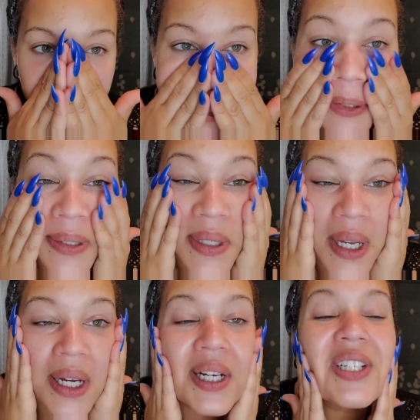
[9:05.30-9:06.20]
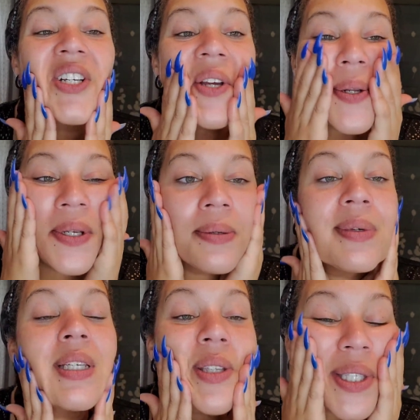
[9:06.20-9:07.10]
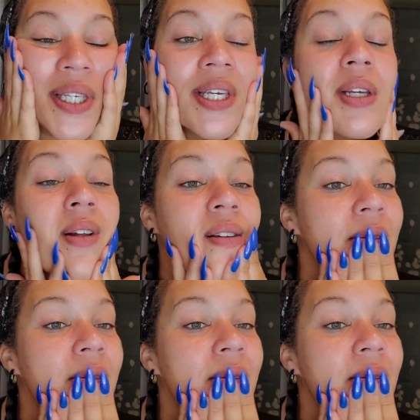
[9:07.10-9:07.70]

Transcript: Massage it into my skin.